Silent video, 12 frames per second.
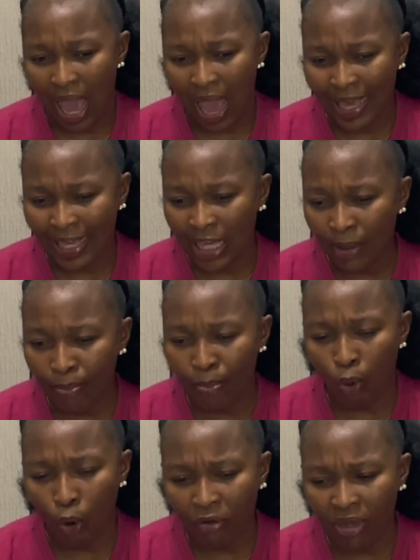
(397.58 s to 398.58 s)
I
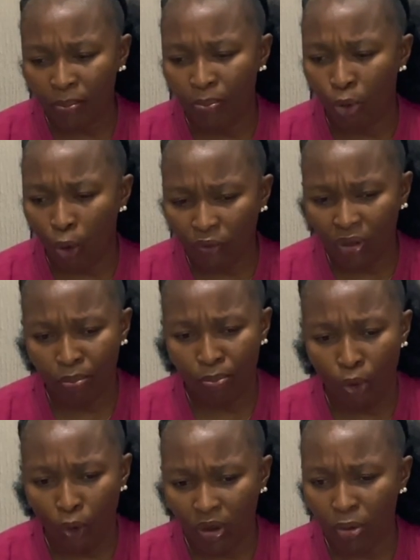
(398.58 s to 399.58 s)
keep pouring,
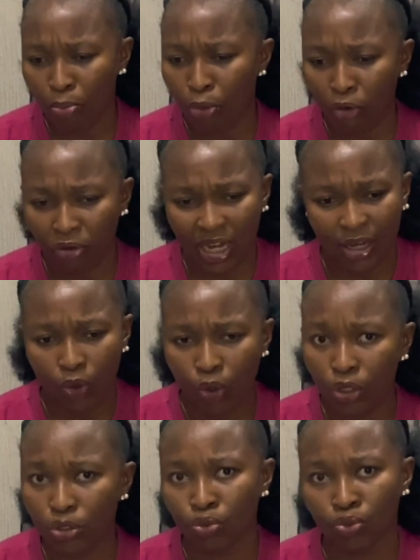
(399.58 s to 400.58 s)
and
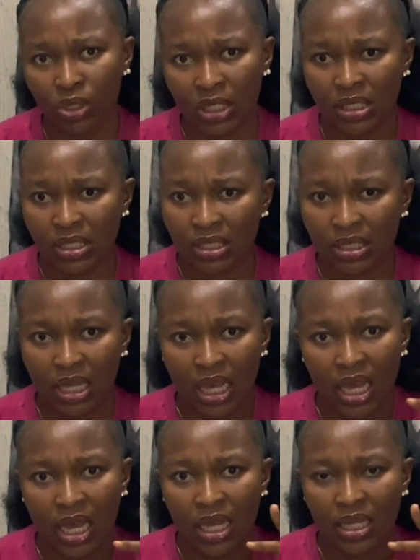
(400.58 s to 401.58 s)
all you do is
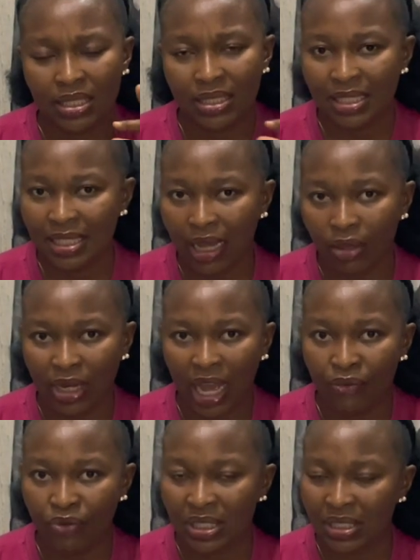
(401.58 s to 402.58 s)
sit down
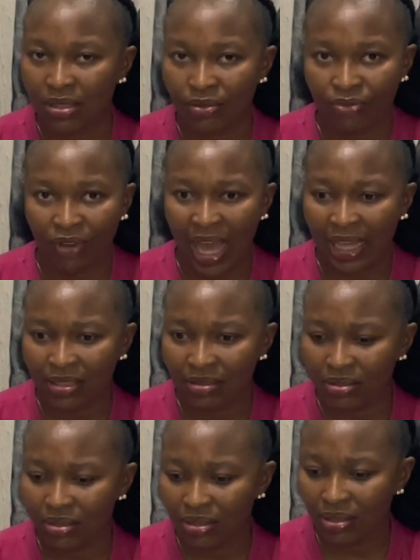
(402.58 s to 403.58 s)
and receive
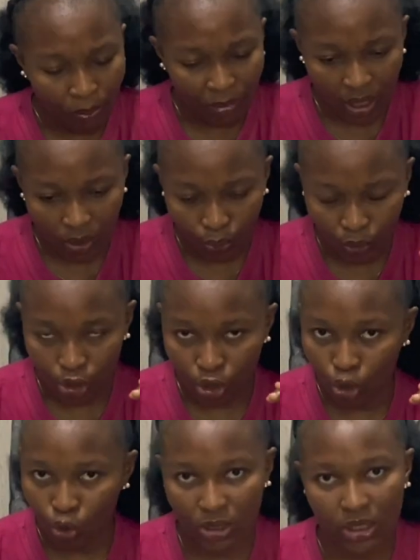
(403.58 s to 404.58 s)
and help me with
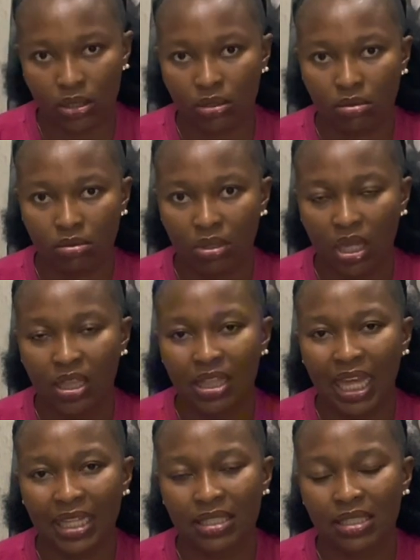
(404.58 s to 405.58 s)
nothing.
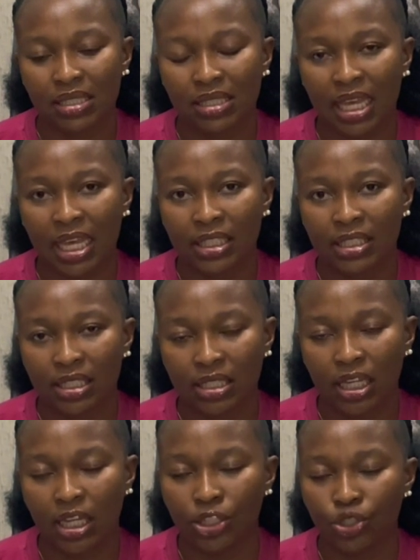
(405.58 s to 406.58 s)
That is
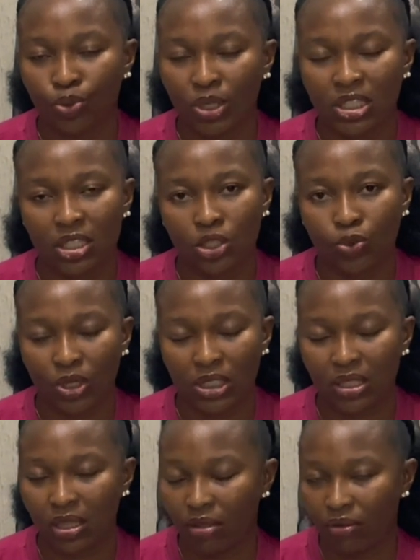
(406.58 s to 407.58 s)
ending in
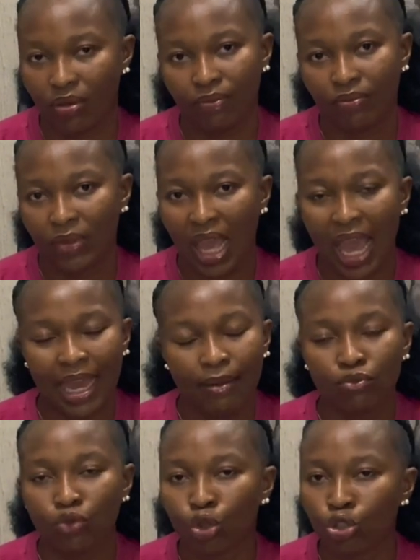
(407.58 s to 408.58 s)
2023. I
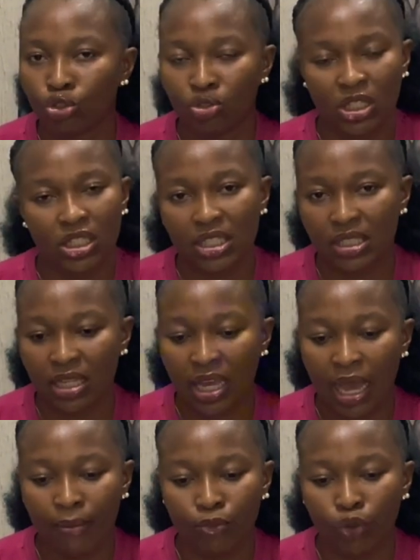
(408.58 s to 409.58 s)
am not doing this
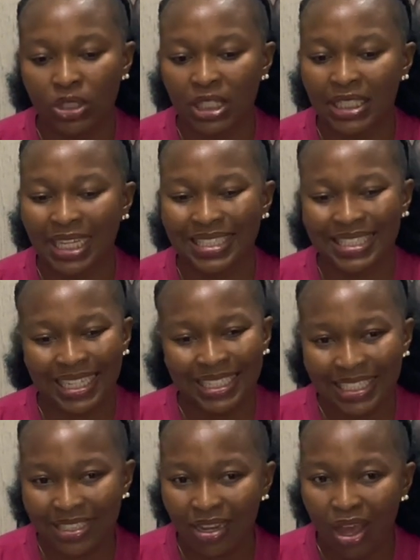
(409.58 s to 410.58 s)
here. I'm not
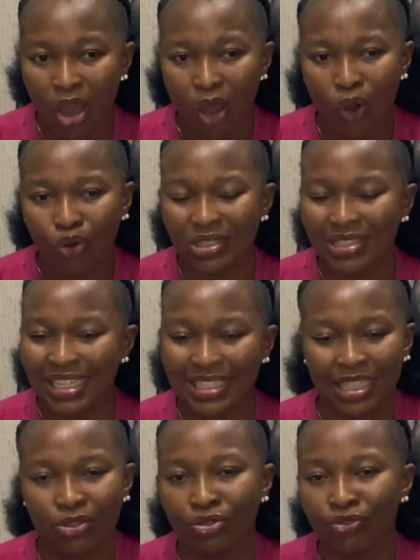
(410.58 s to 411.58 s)
entertaining
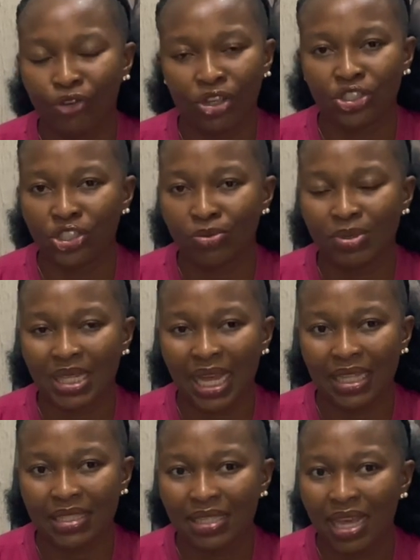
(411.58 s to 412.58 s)
unnecessary friendships
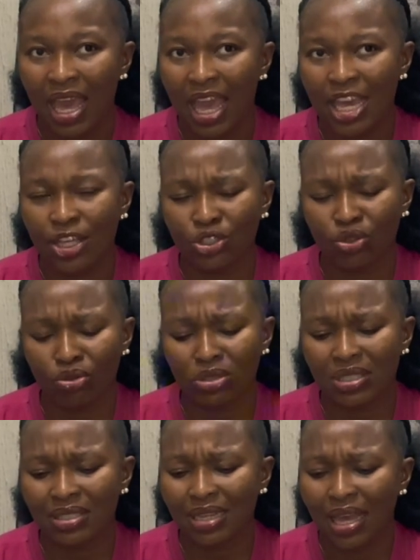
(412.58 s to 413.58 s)
that is
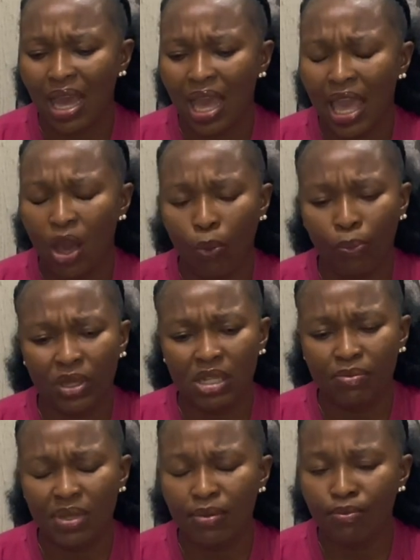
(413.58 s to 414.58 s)
not helping
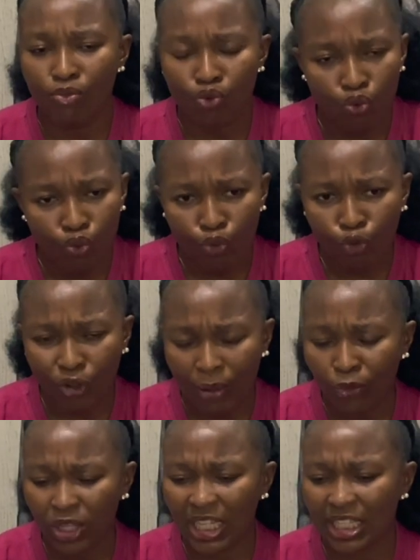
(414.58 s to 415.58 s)
me move.
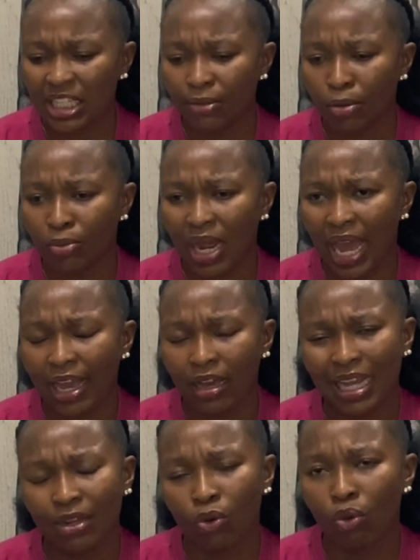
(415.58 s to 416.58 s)
I'm not entertaining people that I
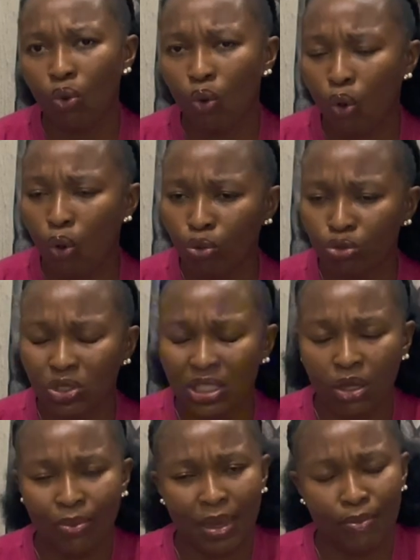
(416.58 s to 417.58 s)
cannot call to
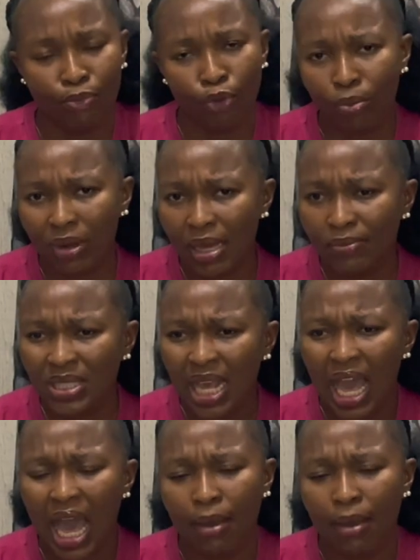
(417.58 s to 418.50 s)
tell my problems.